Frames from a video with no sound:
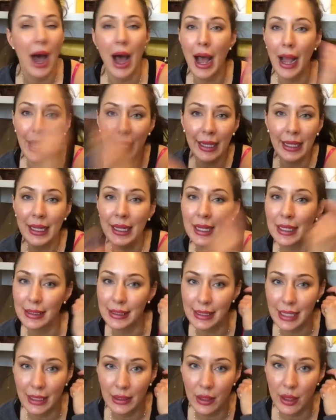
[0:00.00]
I cannot
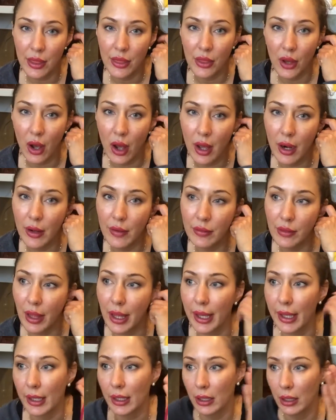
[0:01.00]
stand the thought of
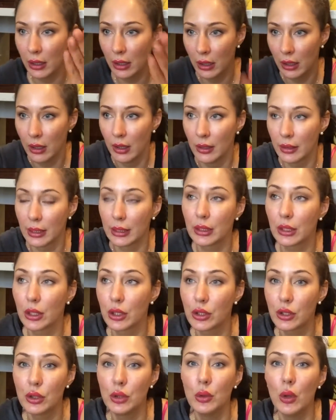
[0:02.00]
like that there
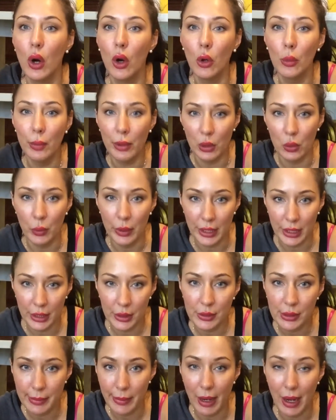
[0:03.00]
are two open
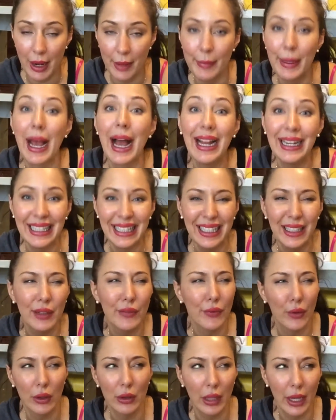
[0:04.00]
windows behind me. I need it for